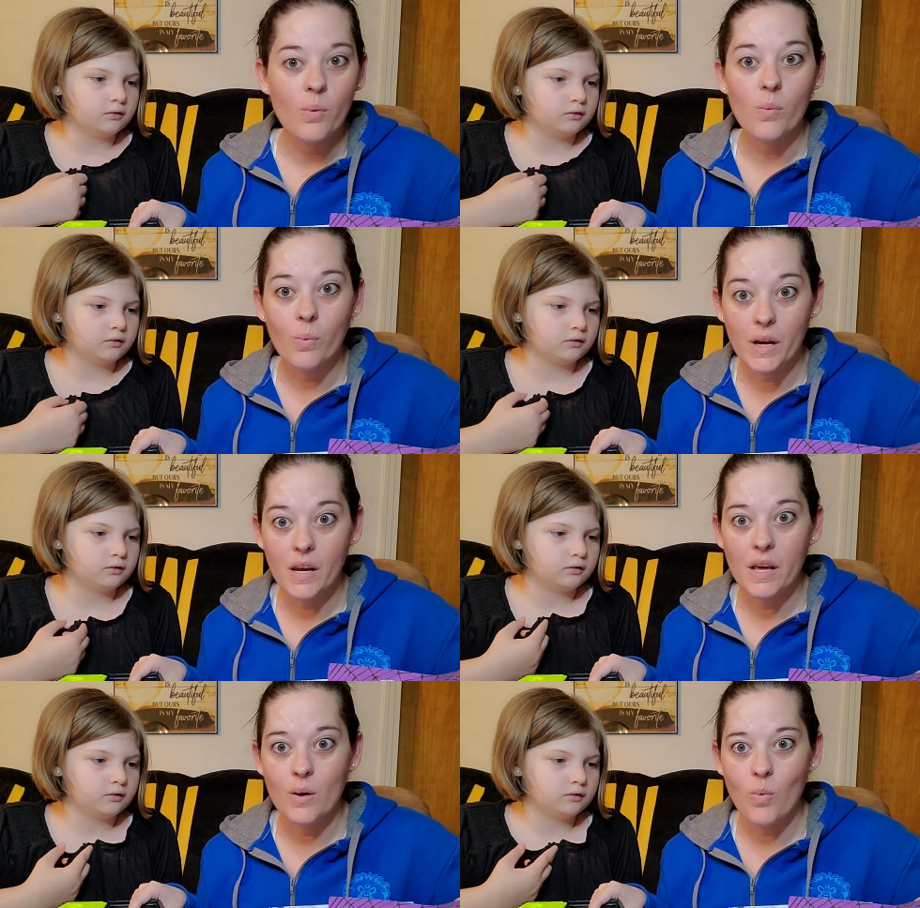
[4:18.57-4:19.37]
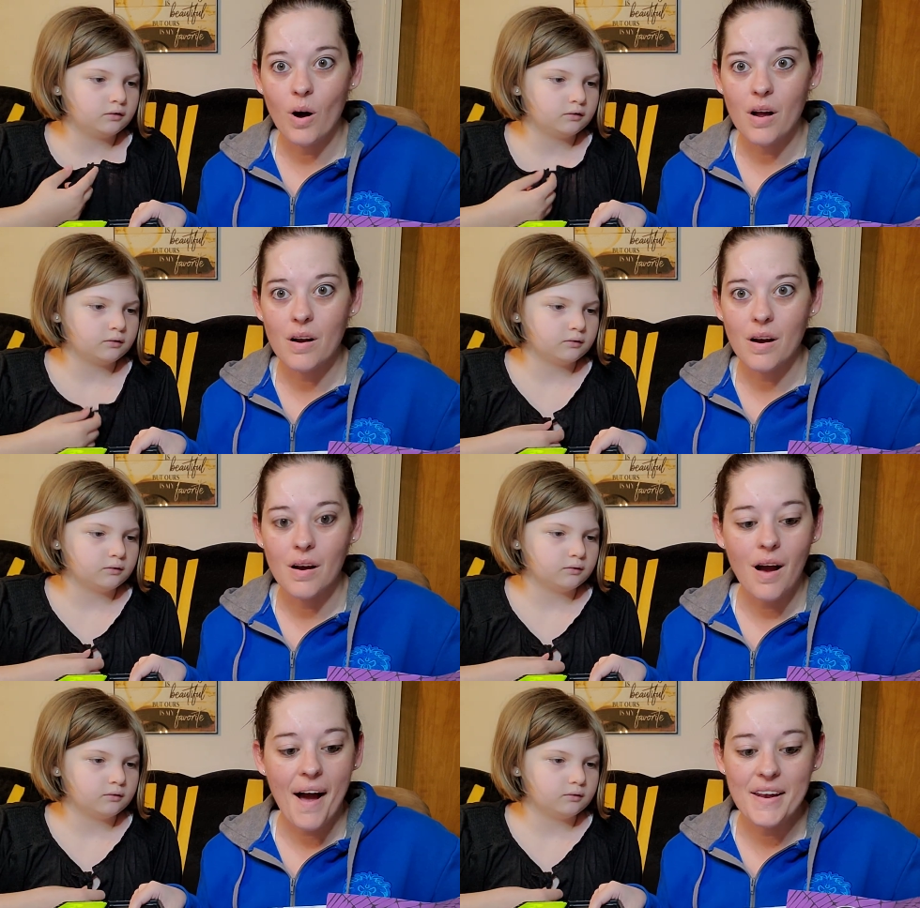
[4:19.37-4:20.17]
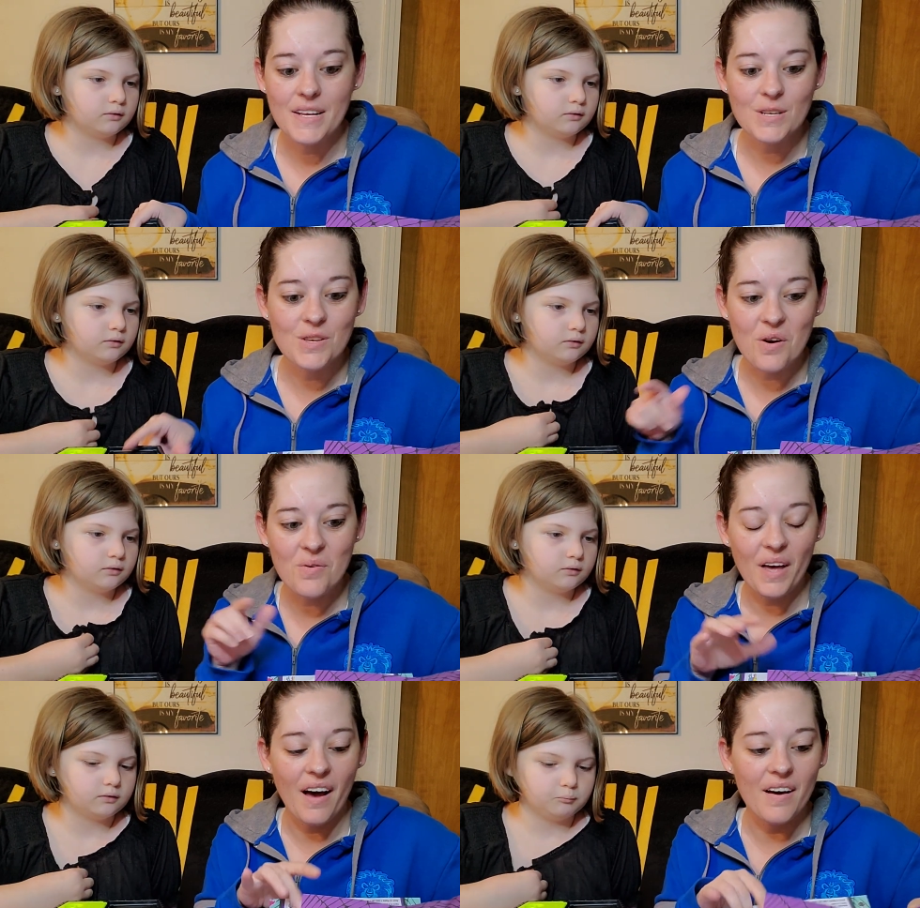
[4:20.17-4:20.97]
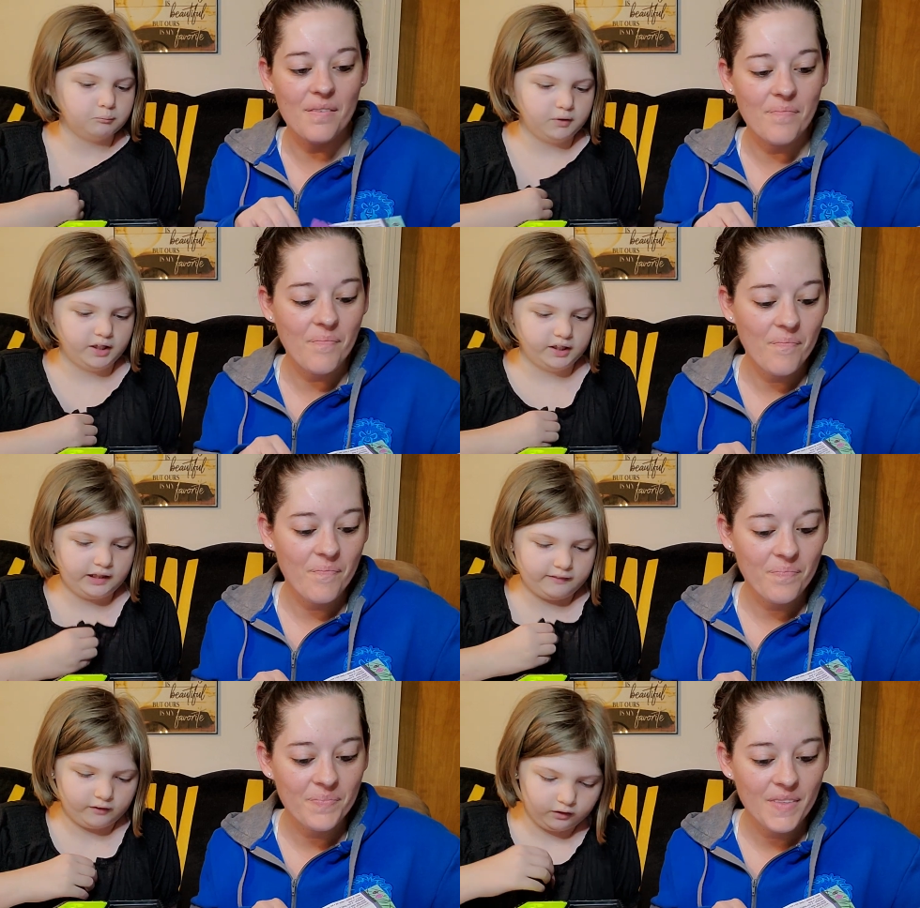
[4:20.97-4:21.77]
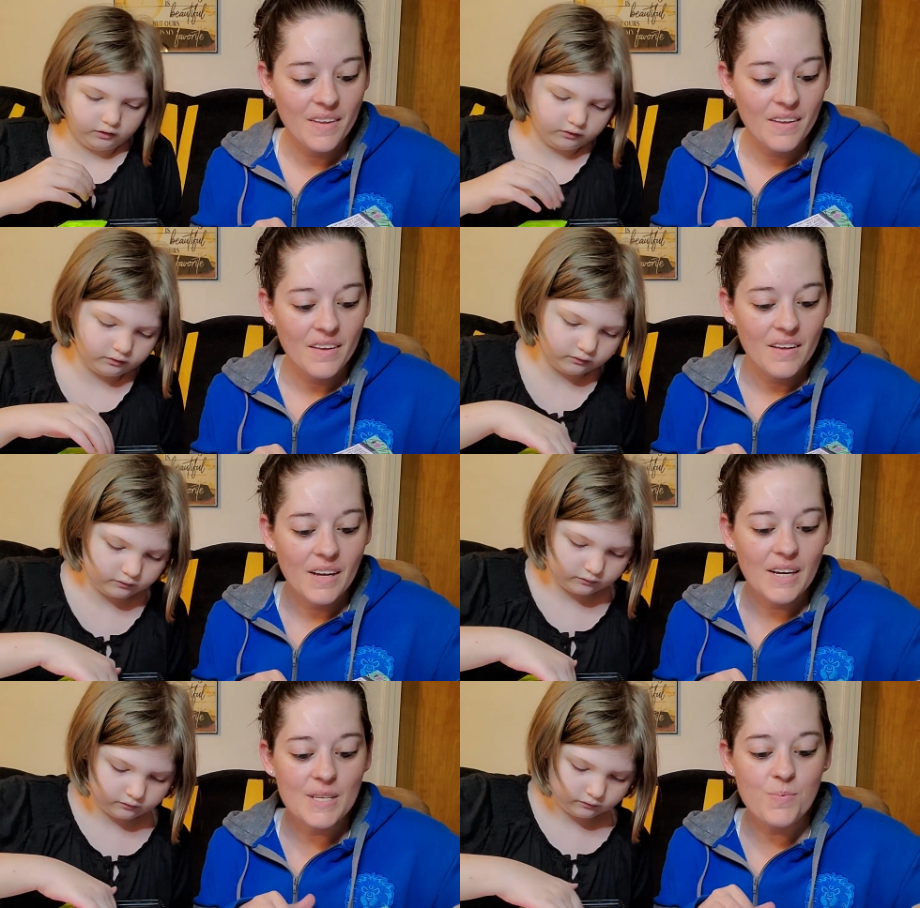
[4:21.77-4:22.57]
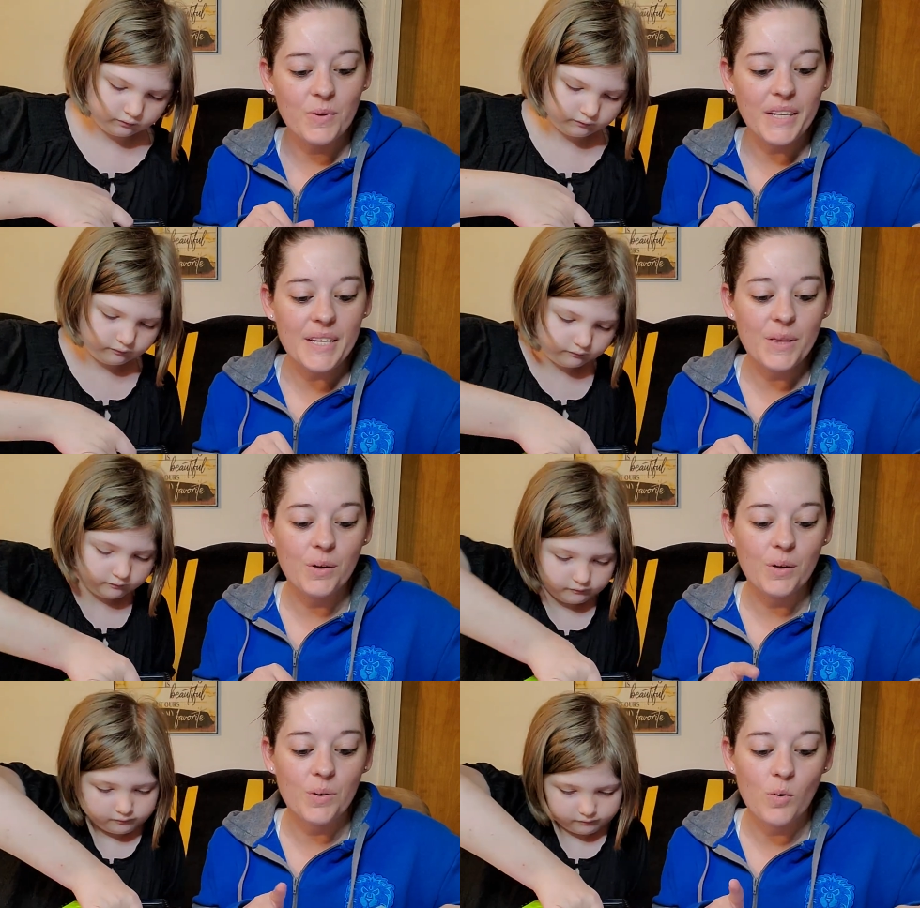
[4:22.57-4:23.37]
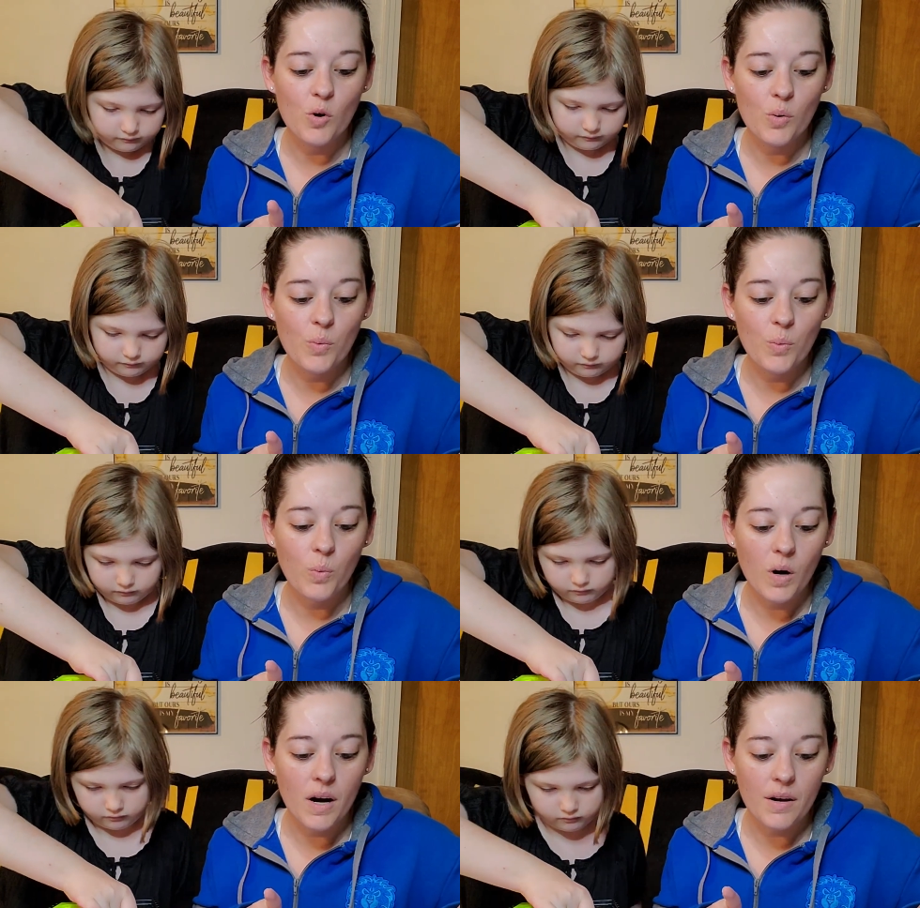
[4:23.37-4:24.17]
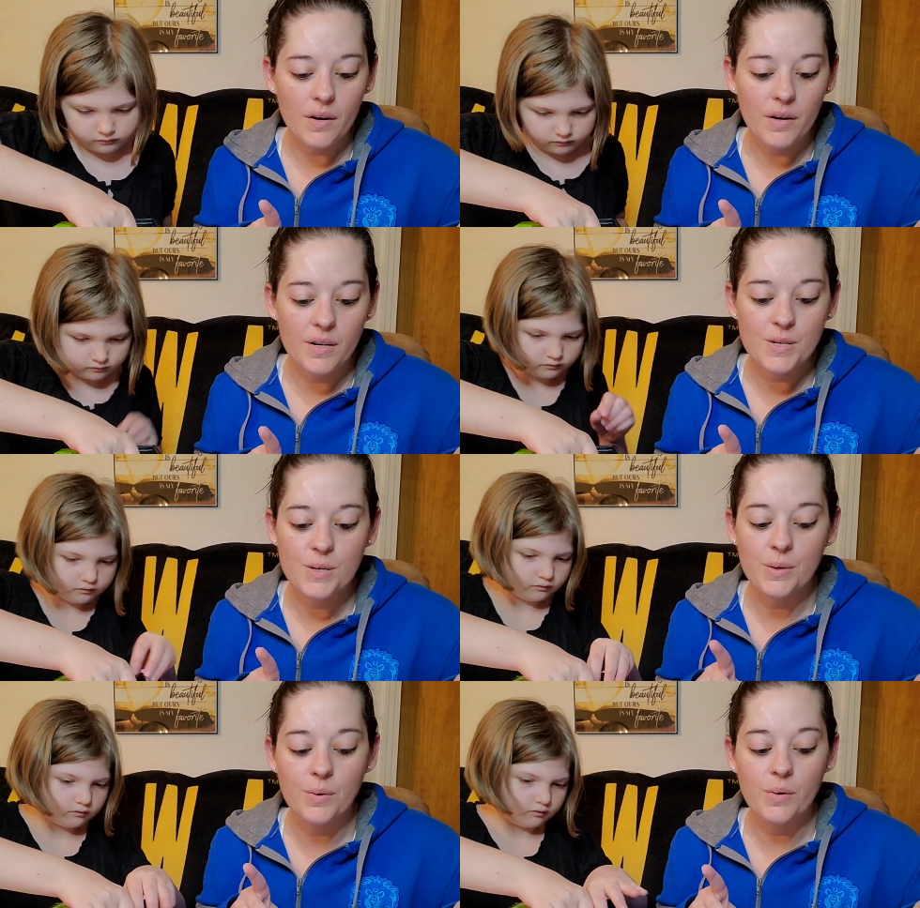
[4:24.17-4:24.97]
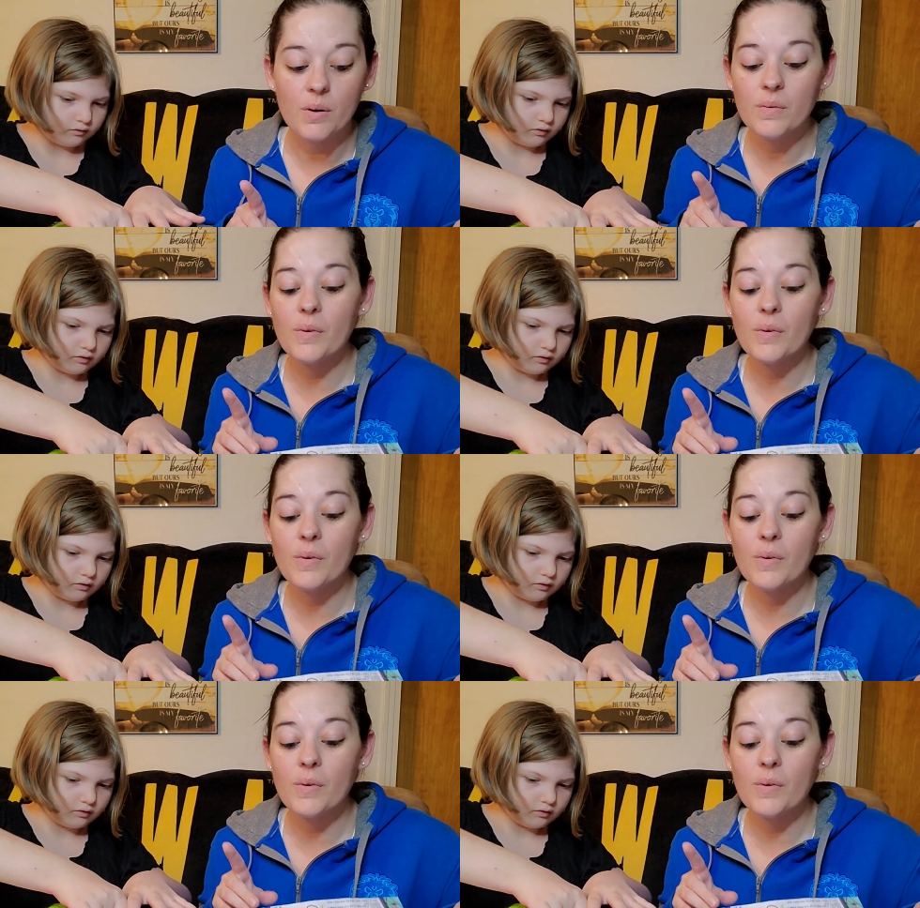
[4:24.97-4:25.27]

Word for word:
Speaker 1: We need water. I didn't know that. Me neither. Because we'll need the water to...